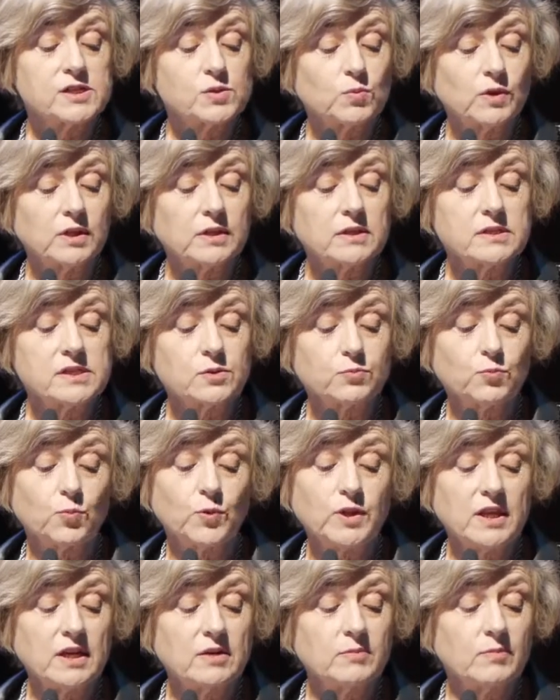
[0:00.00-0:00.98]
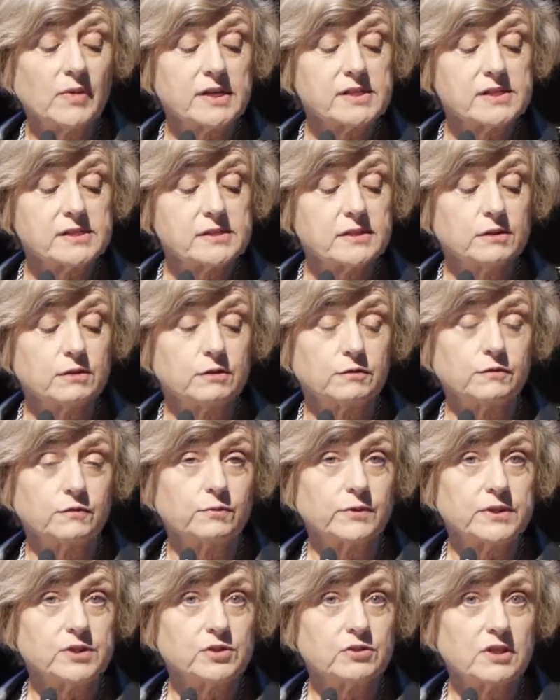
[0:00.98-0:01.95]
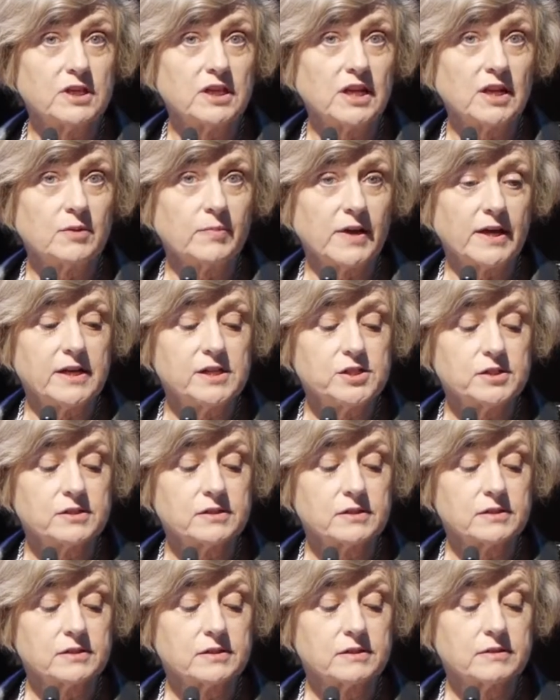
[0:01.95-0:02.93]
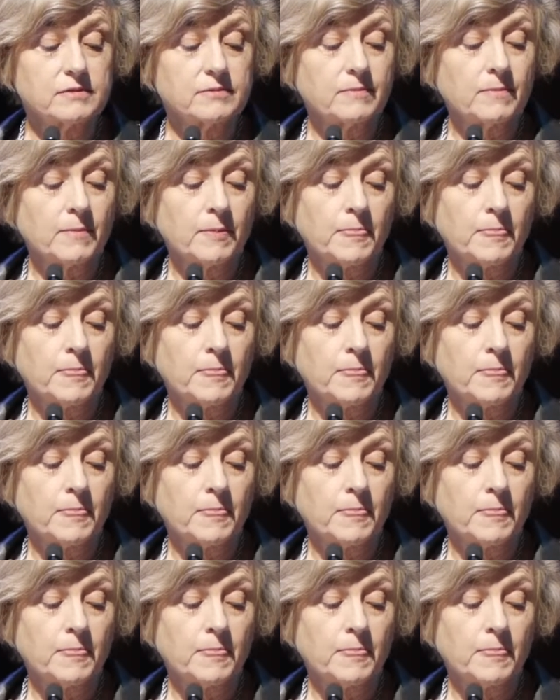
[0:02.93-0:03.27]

as well as within myself when treating patients."